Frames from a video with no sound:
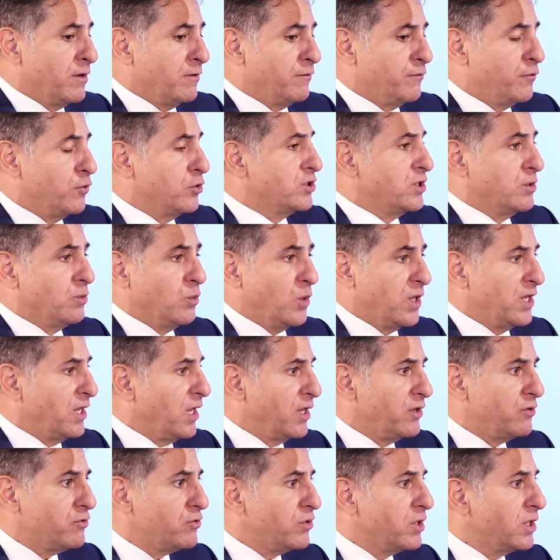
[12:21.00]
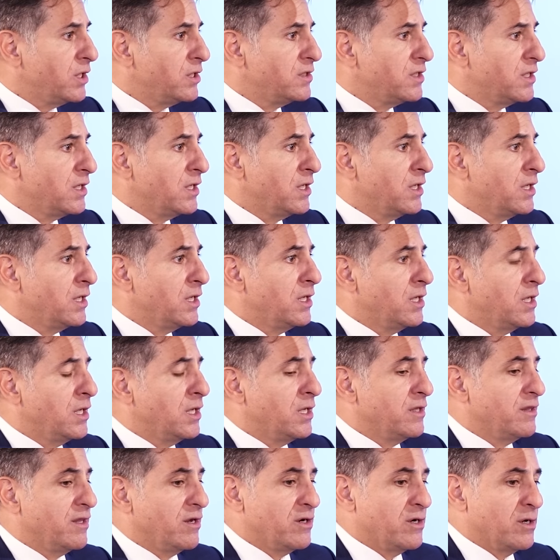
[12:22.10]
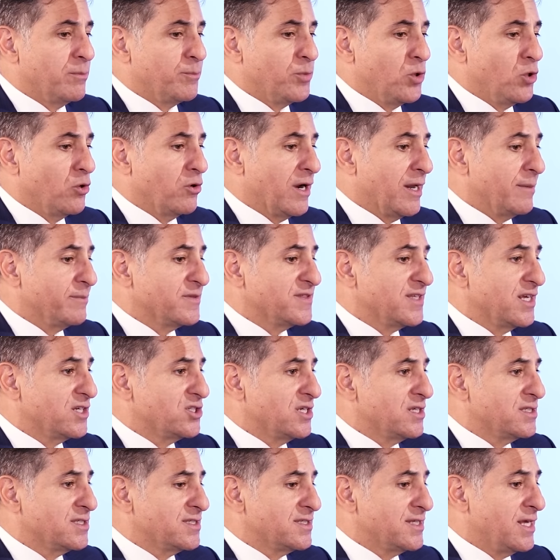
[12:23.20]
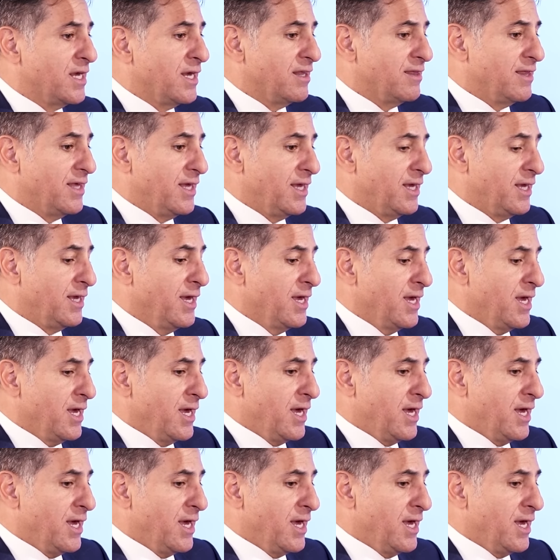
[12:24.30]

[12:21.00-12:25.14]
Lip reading: Fortune 100. There are programs such as the